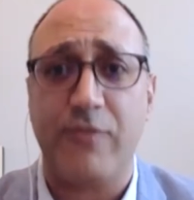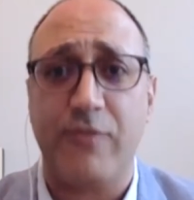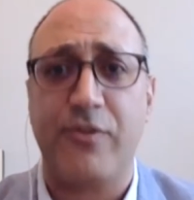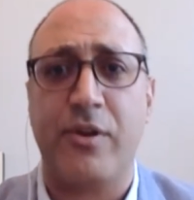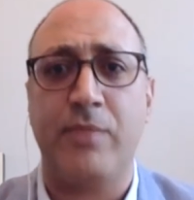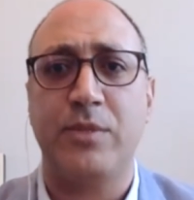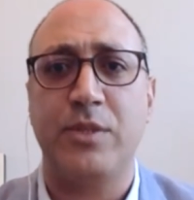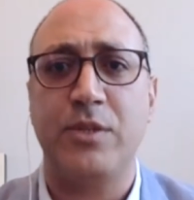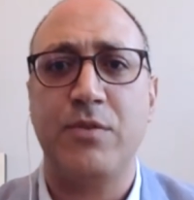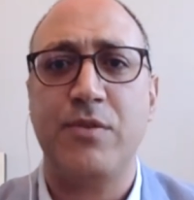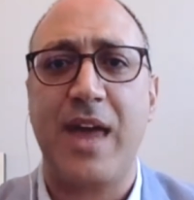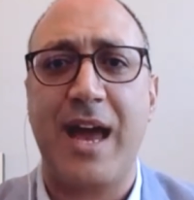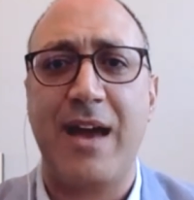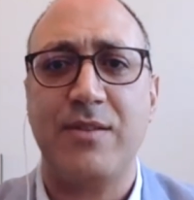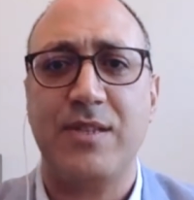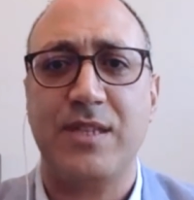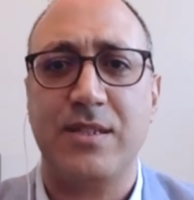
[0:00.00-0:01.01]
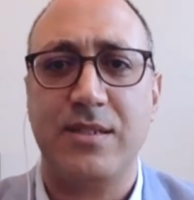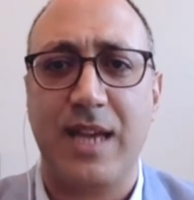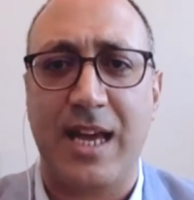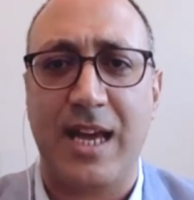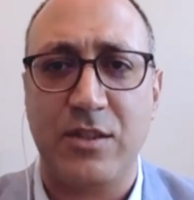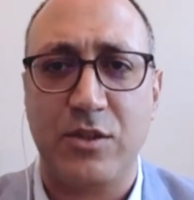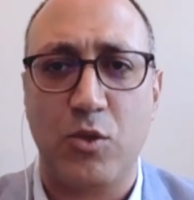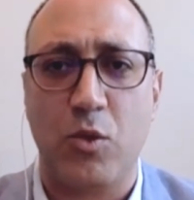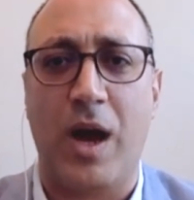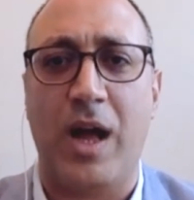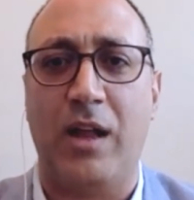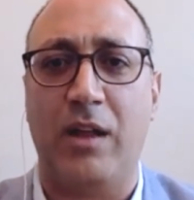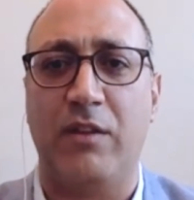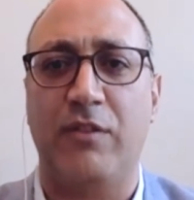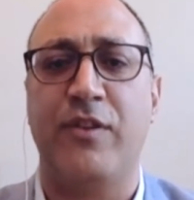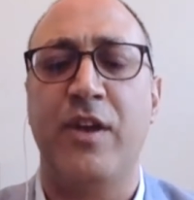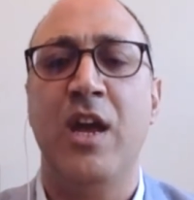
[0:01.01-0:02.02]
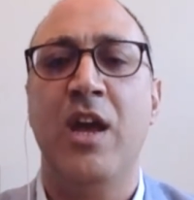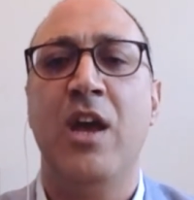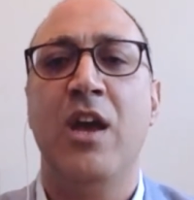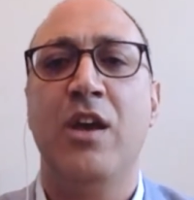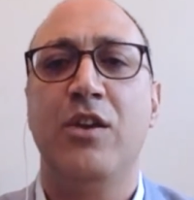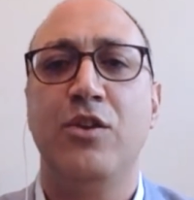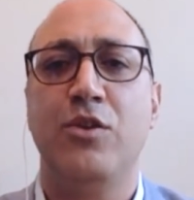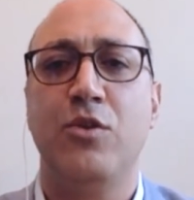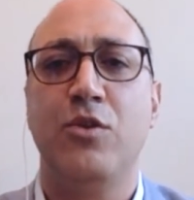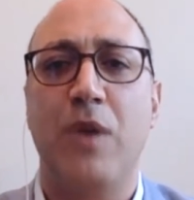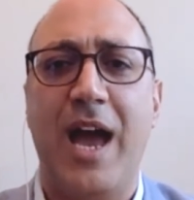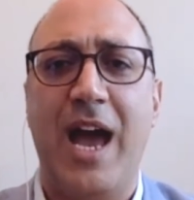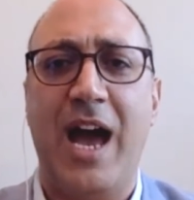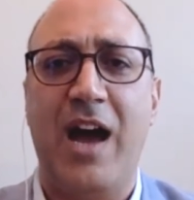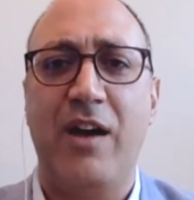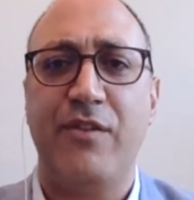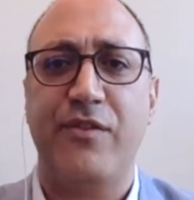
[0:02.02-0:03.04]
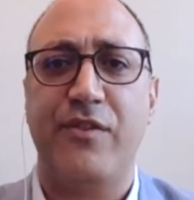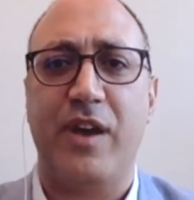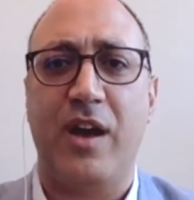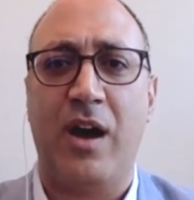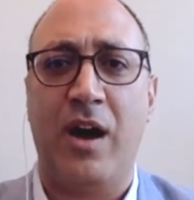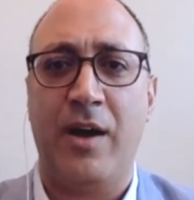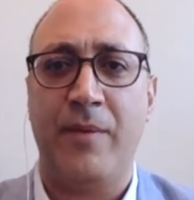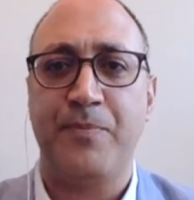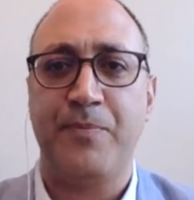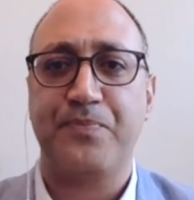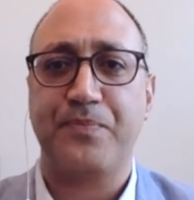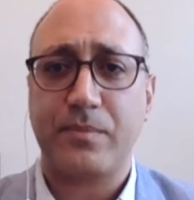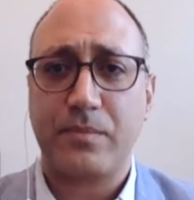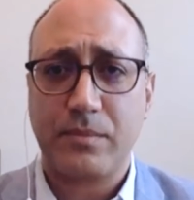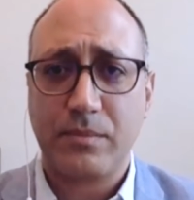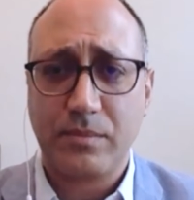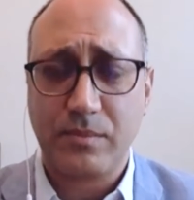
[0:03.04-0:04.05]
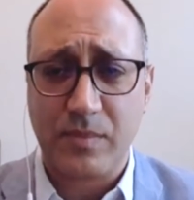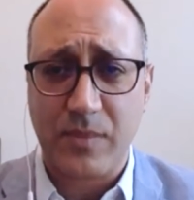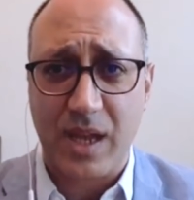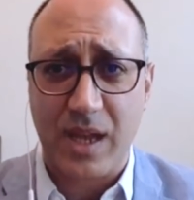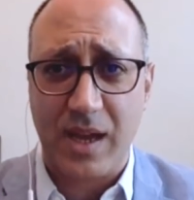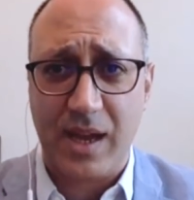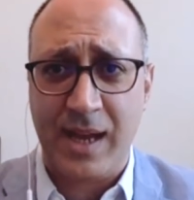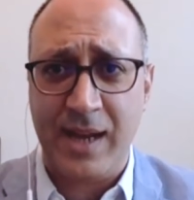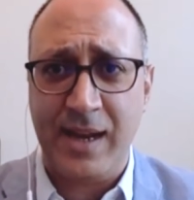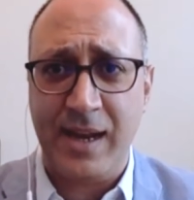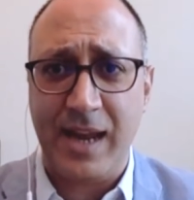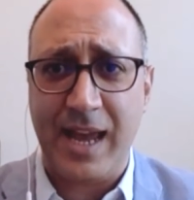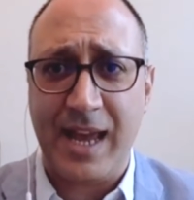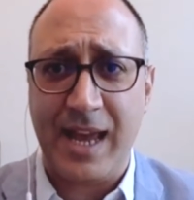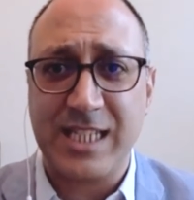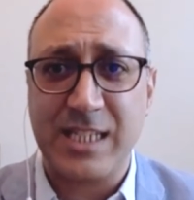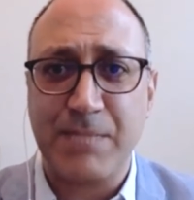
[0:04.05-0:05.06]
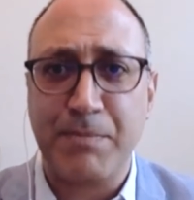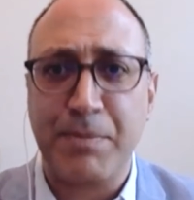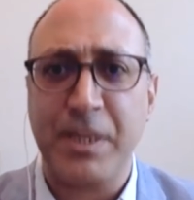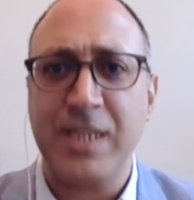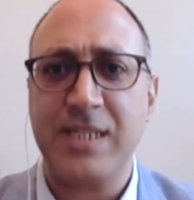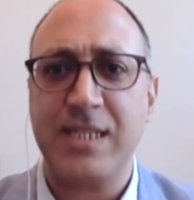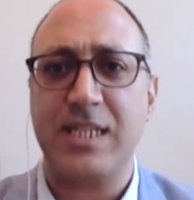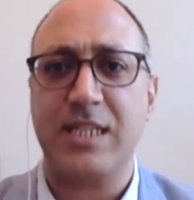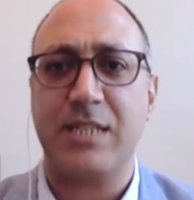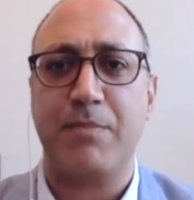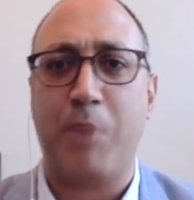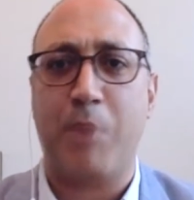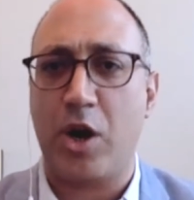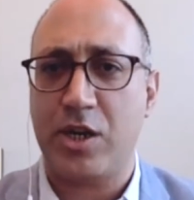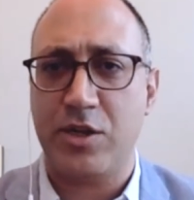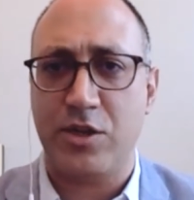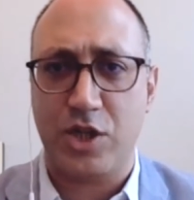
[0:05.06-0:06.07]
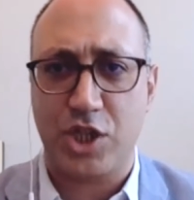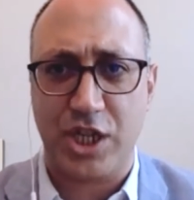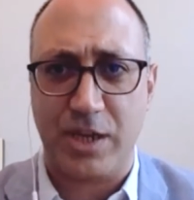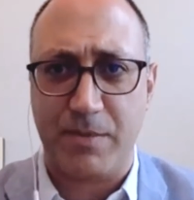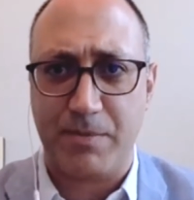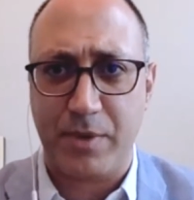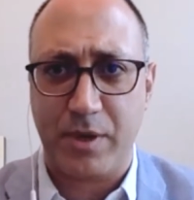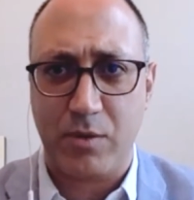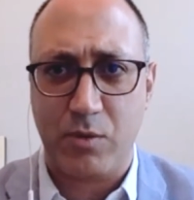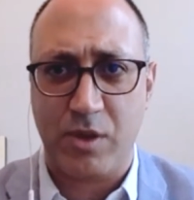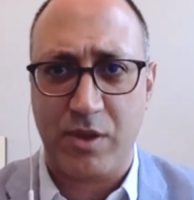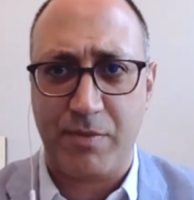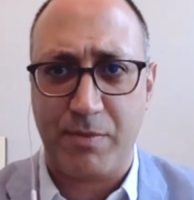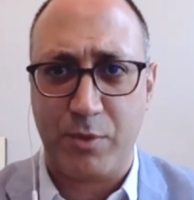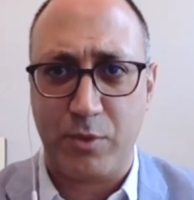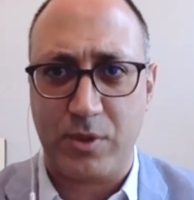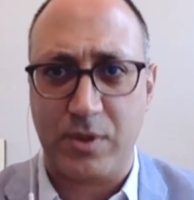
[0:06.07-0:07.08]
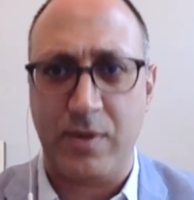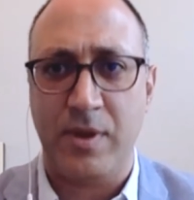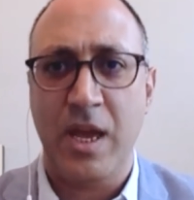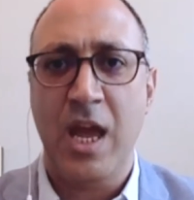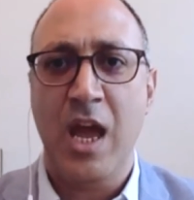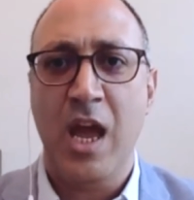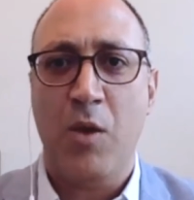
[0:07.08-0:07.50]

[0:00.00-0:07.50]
From 2012, you have an explicit partnership with Putin.